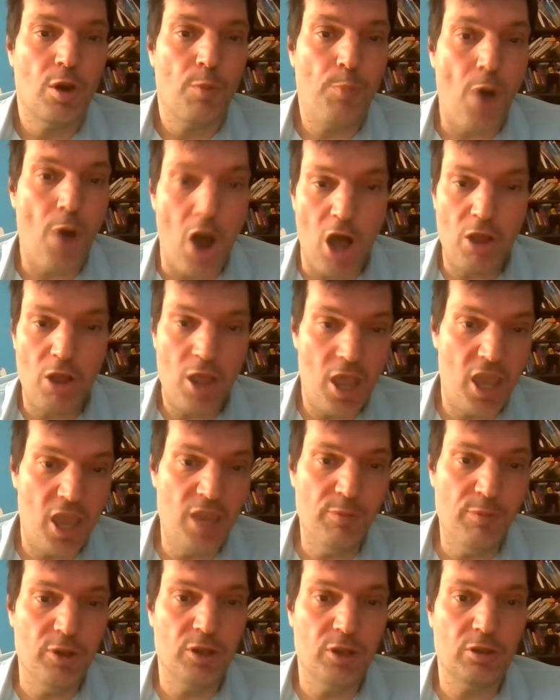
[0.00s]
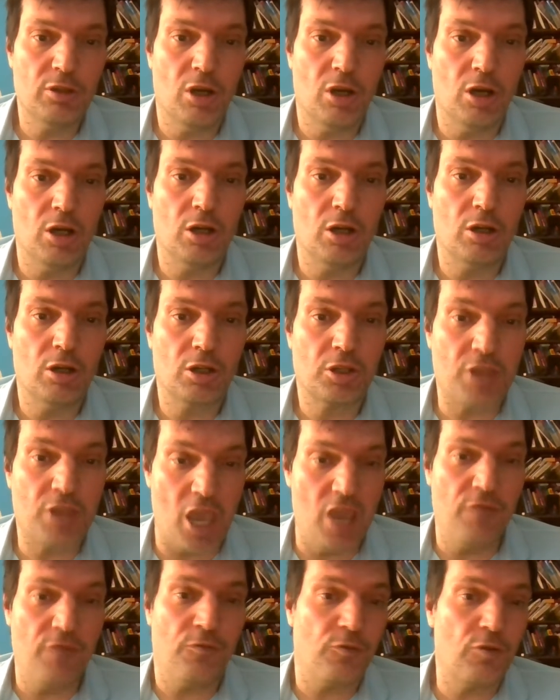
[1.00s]
Paul Heyman
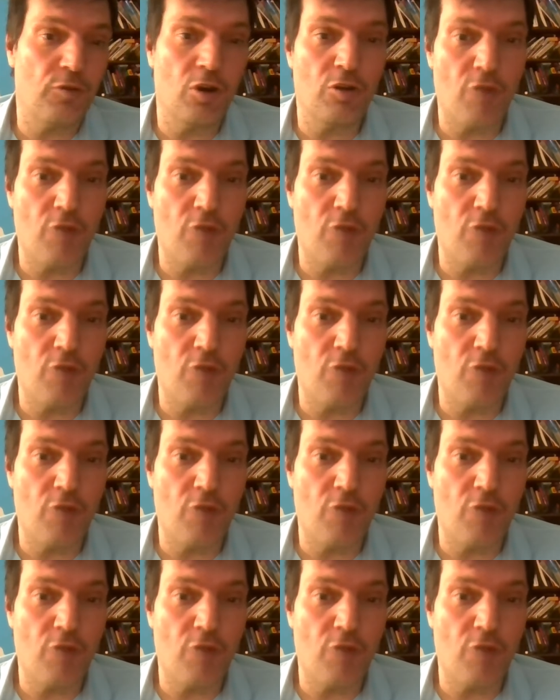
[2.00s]
gave her a